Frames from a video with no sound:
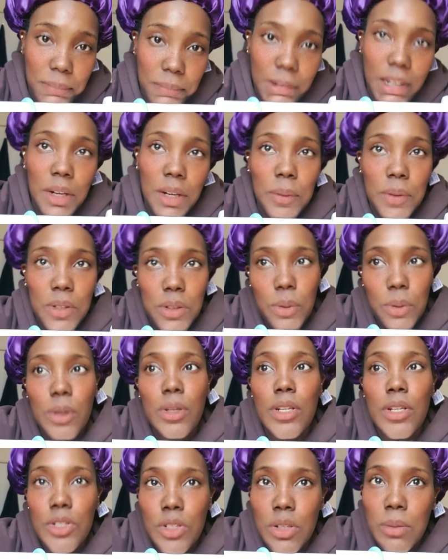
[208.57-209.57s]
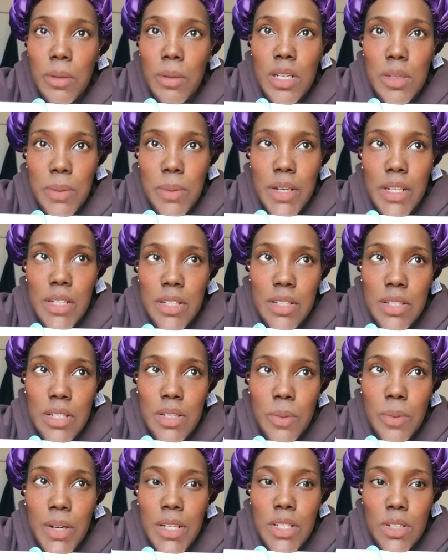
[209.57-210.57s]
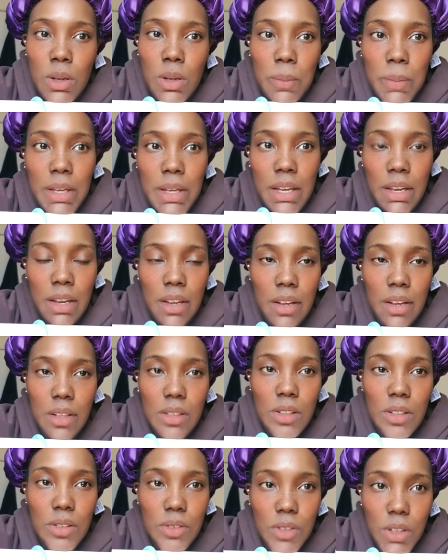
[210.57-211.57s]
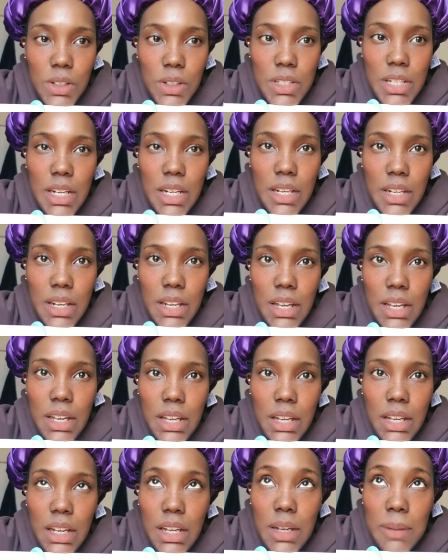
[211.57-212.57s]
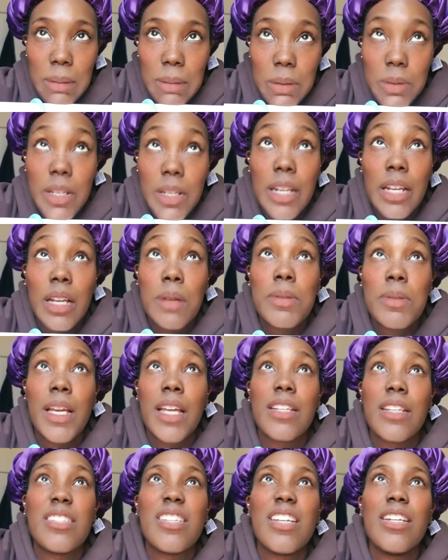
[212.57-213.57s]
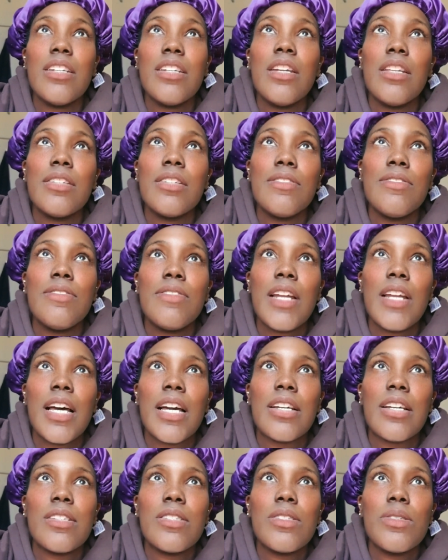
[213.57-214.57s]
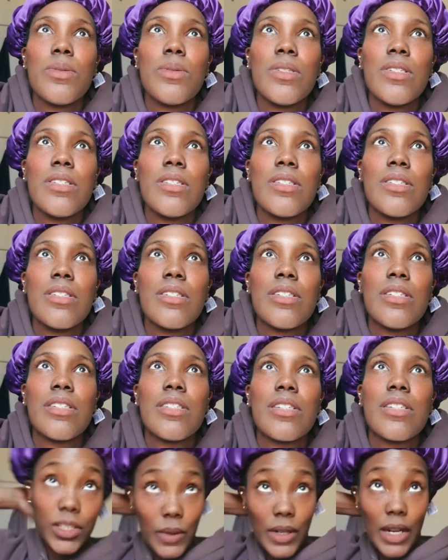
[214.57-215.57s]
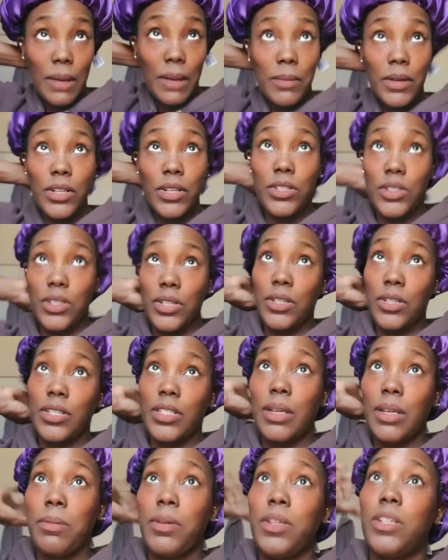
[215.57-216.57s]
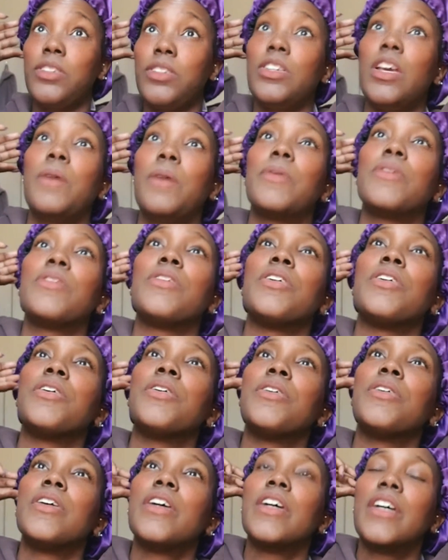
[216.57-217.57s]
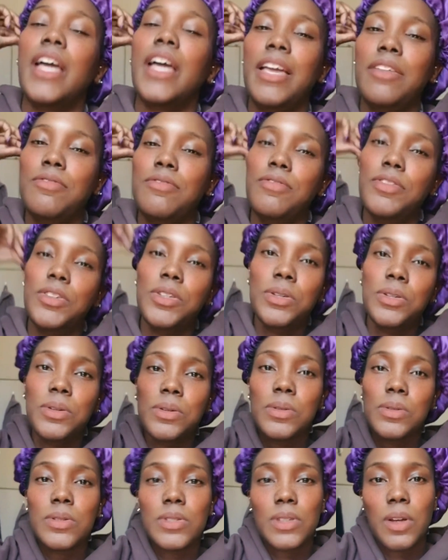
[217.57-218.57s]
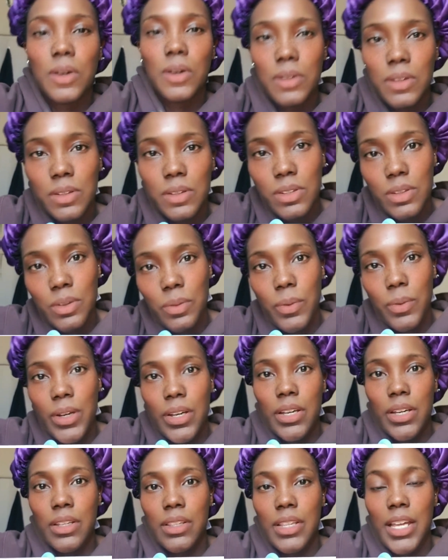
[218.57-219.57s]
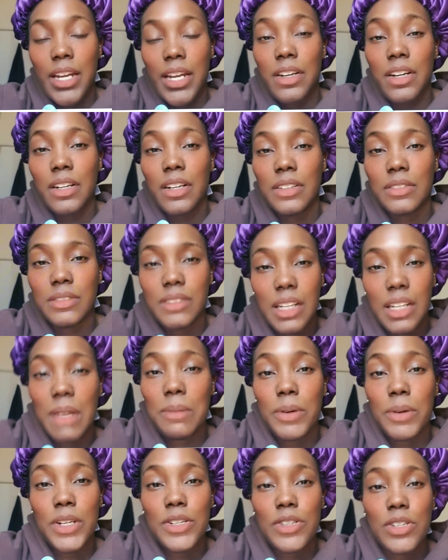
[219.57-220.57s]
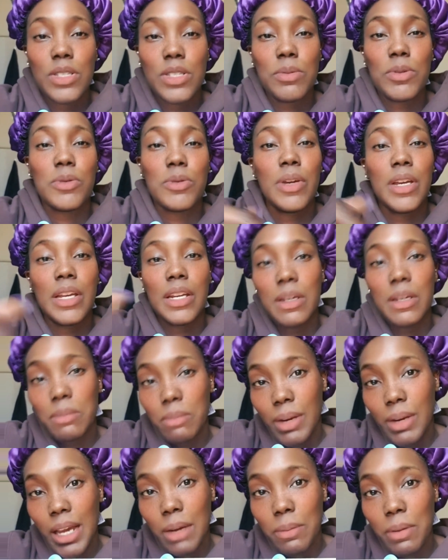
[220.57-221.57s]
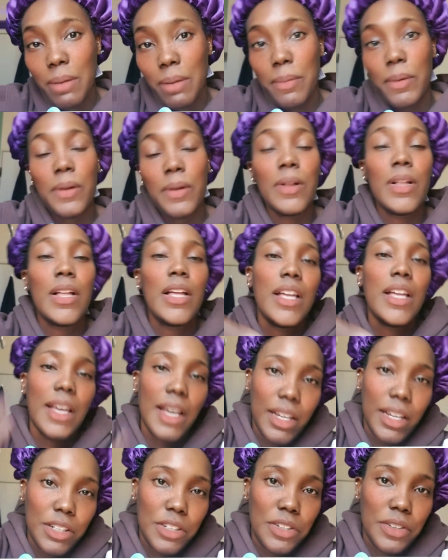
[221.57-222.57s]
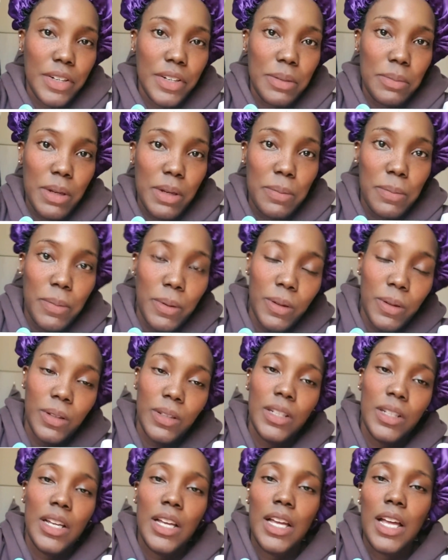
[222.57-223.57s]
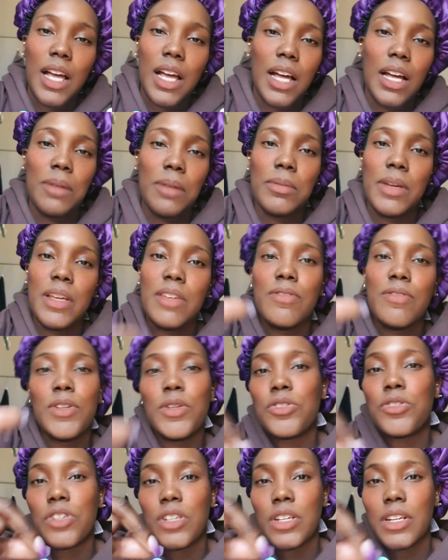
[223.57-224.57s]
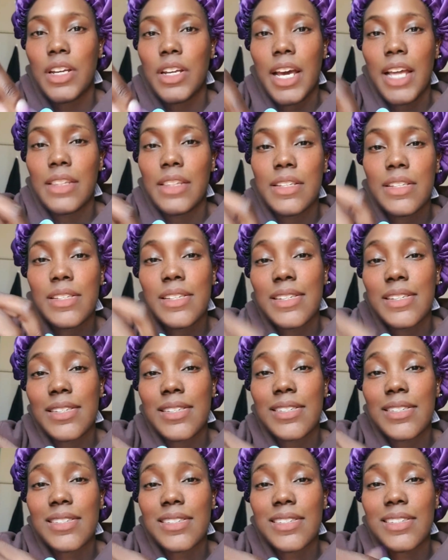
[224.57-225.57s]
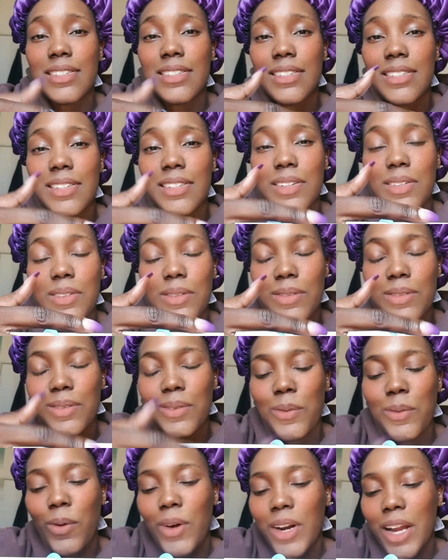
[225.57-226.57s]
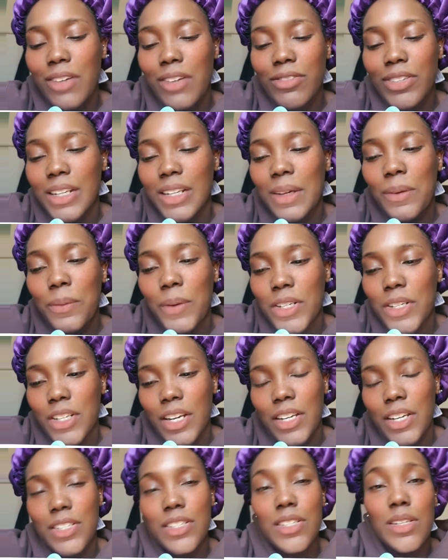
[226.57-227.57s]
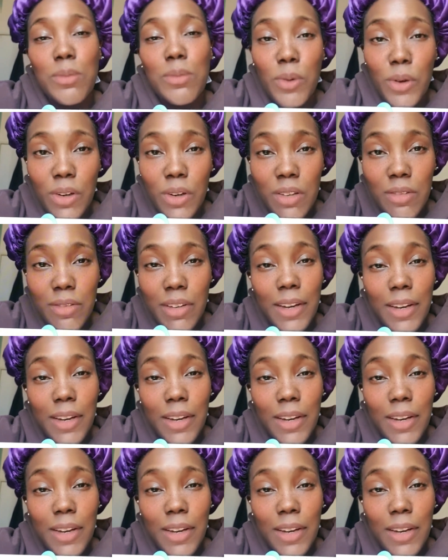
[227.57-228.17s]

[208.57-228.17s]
I don't want to dwell on it too much, because this is why I stopped making a lot of content. I was getting upset. Is that another fly? I swear to God. What I'm going to do is I'm going to share with you a few songs that are collaborations between black people and Korean people, a fusion. And this is what I really wish I could see more of.